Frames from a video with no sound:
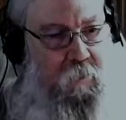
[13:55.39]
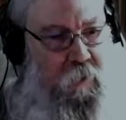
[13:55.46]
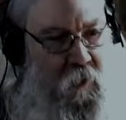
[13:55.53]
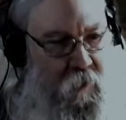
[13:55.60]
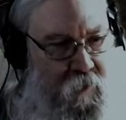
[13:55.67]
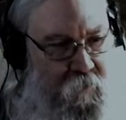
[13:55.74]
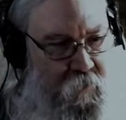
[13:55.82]
am
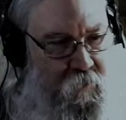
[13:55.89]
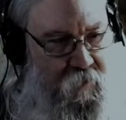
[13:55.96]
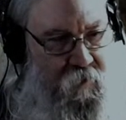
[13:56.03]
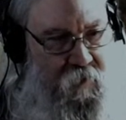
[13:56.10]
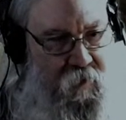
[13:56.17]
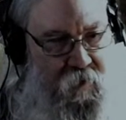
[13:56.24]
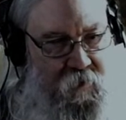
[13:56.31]
looking for
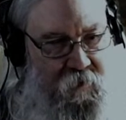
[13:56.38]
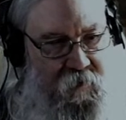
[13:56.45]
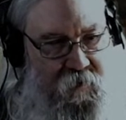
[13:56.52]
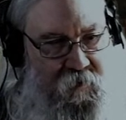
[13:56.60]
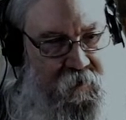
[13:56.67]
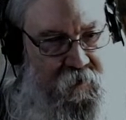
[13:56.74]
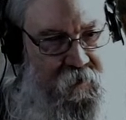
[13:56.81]

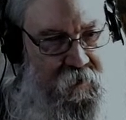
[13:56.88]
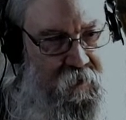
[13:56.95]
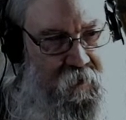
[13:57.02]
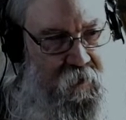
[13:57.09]
this.